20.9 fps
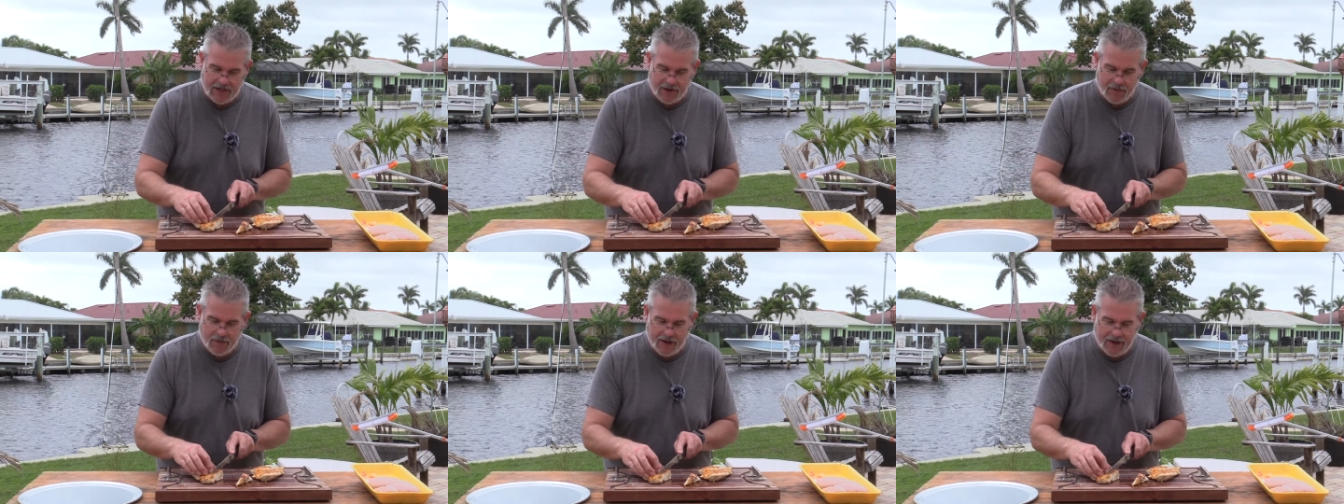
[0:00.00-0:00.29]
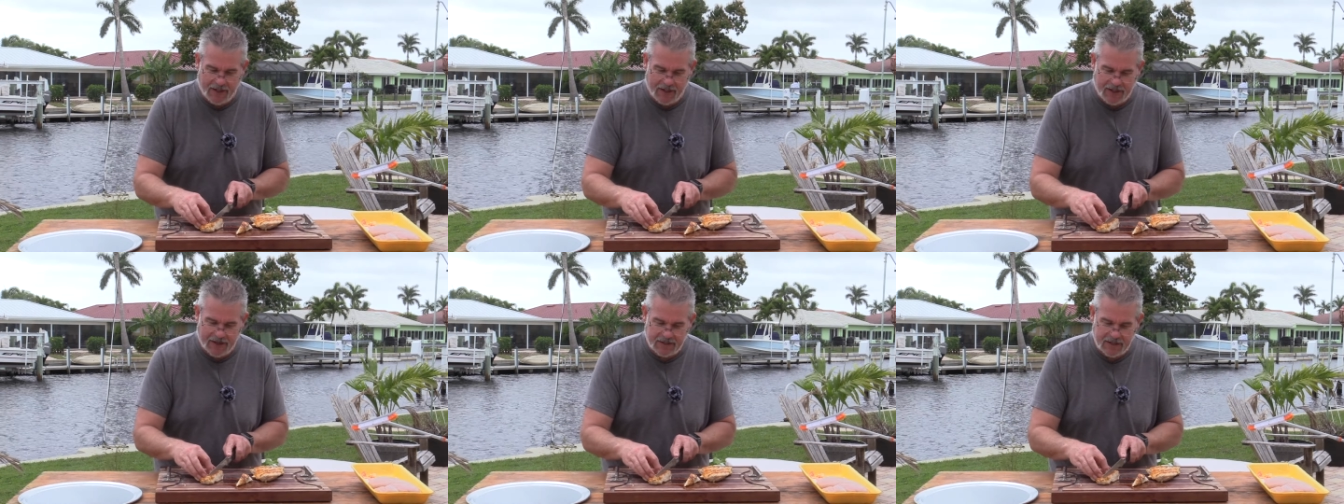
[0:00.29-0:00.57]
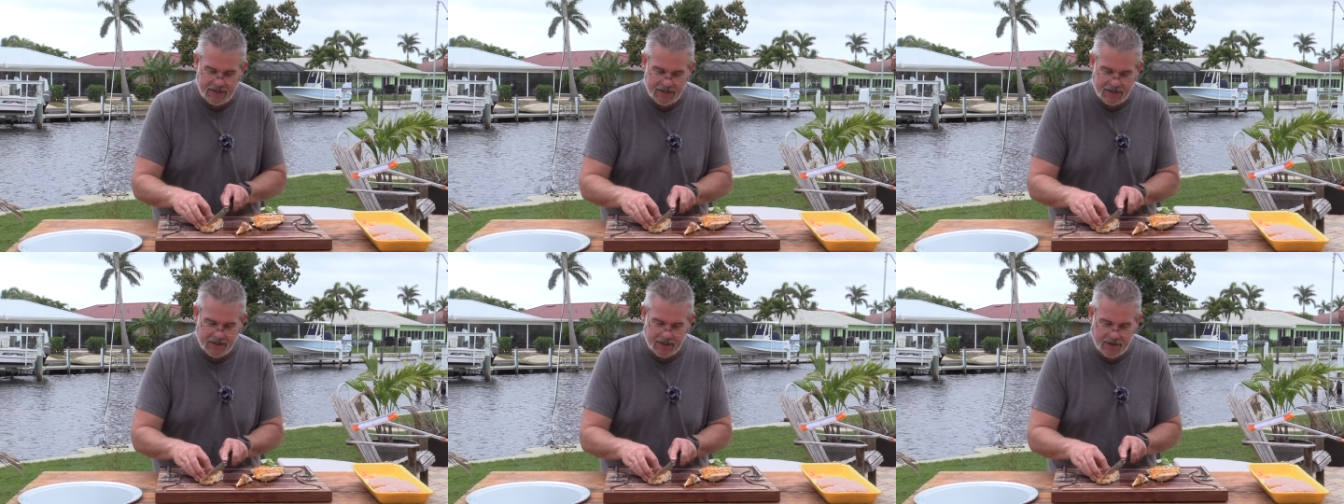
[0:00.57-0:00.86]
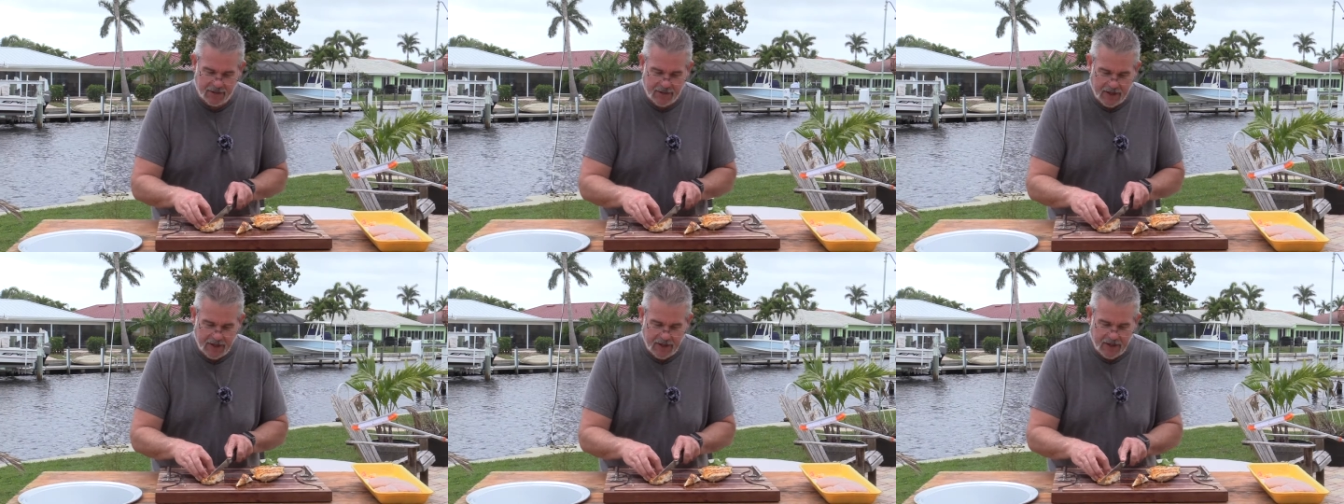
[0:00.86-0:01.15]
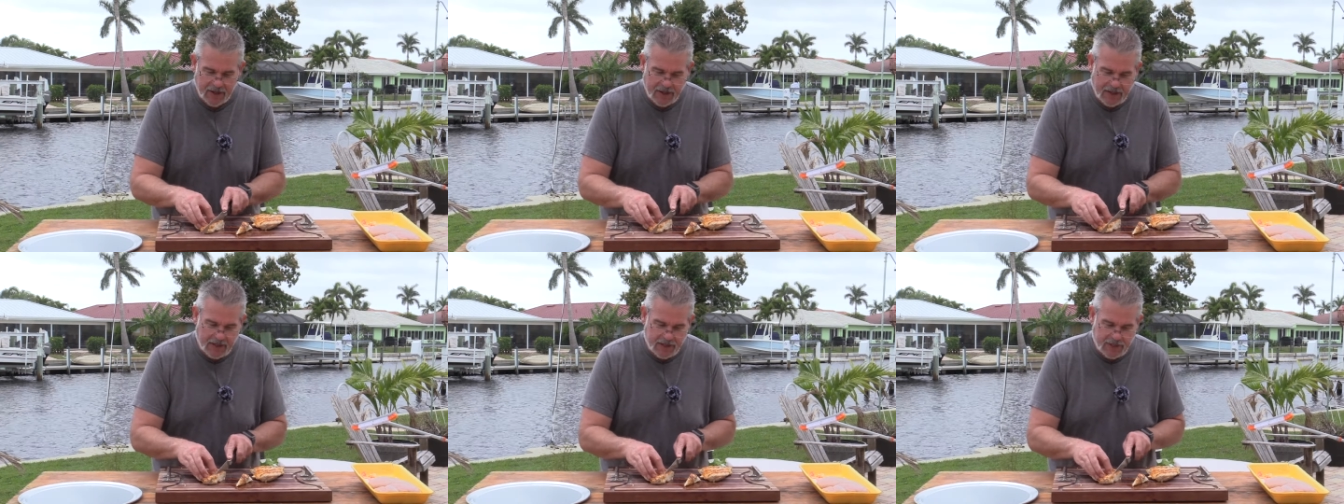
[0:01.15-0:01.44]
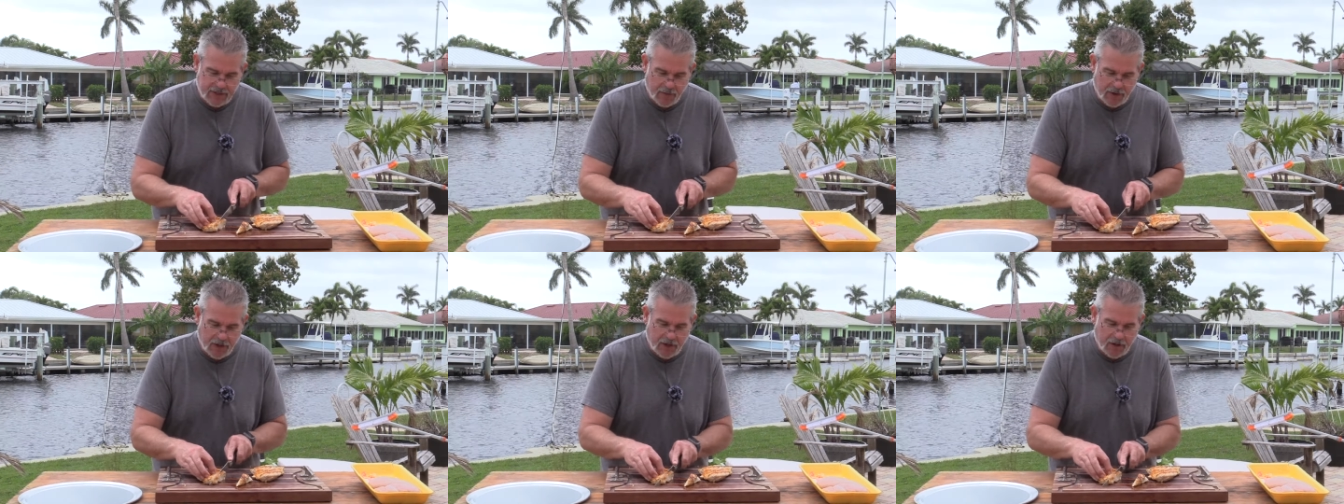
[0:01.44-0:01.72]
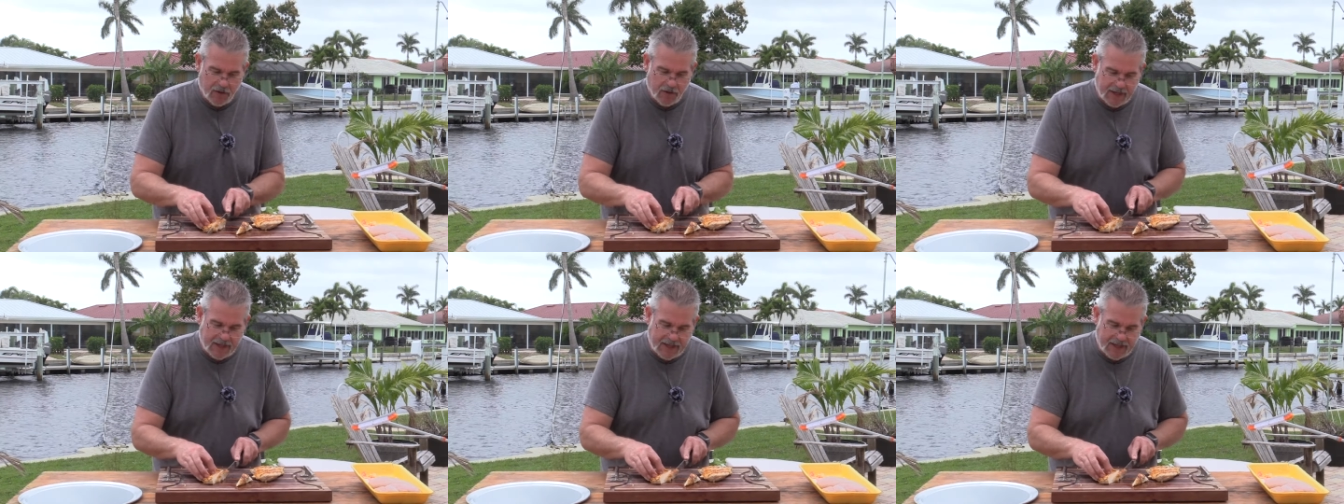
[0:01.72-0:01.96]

Now, what I like to do is you want to go